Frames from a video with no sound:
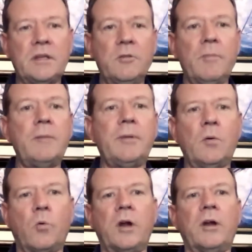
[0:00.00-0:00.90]
you may be
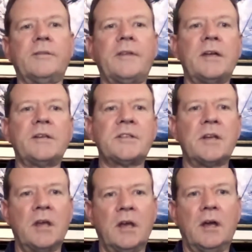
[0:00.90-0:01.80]
aware that
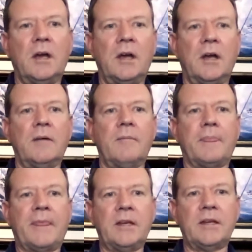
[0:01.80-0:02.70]

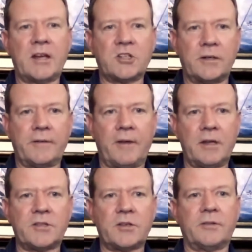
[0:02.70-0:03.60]
the National
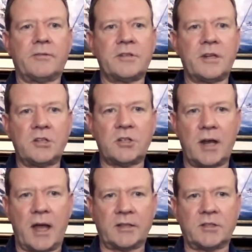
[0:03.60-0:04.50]
Defense
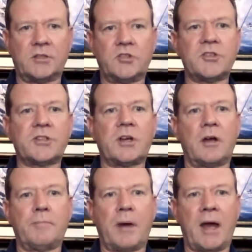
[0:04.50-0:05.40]
Authorization Act just
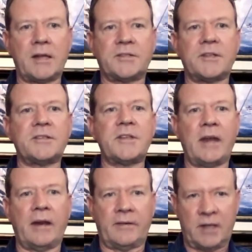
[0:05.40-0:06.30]
got past the
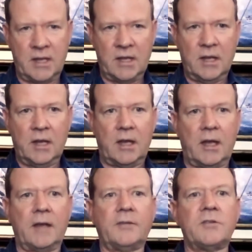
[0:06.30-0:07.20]
Senate,
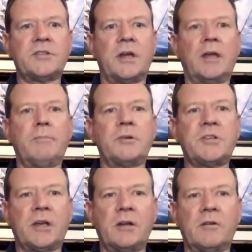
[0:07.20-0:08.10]
and there's a
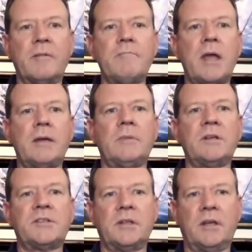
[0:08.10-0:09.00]
particular
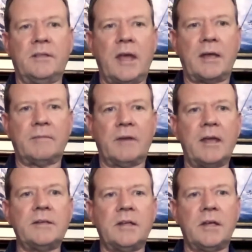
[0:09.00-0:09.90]
amendment in that
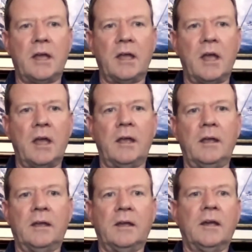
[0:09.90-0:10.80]

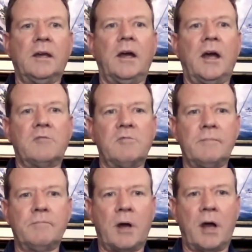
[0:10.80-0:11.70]
NDAA
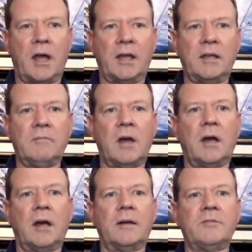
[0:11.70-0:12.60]
written by
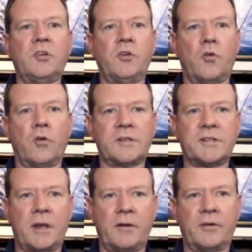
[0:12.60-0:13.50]
New York
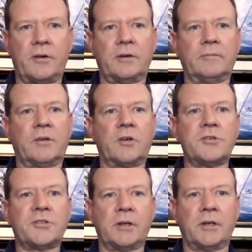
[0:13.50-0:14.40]
Senator
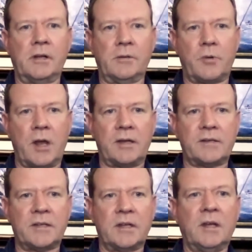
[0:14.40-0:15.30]
Kirsten Gillibrand,